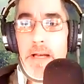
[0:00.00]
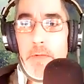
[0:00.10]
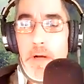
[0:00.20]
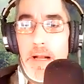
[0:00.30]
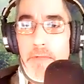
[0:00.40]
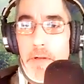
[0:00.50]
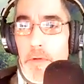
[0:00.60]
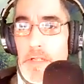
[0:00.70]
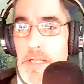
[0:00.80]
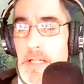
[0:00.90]
like whatever
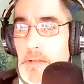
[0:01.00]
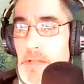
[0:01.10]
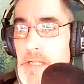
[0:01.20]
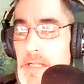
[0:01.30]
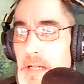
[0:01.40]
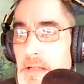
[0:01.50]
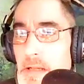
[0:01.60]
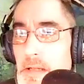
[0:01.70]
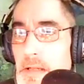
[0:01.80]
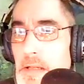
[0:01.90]
was interested
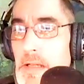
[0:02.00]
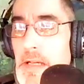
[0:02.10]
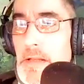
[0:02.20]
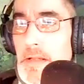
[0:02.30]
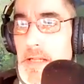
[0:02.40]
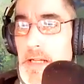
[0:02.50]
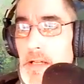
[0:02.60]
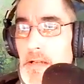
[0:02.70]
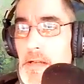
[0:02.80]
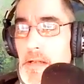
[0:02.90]
in the
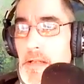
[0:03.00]
deer,